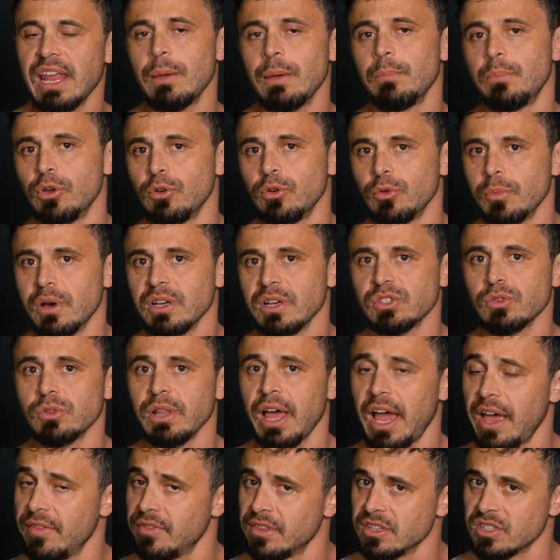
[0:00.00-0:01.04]
and build muscle
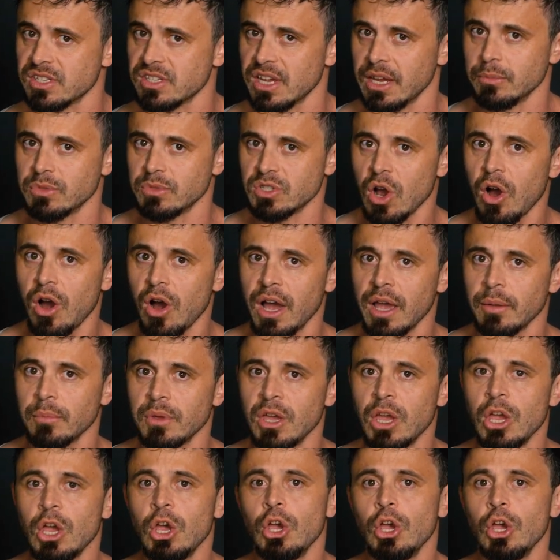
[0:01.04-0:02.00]
at the same time,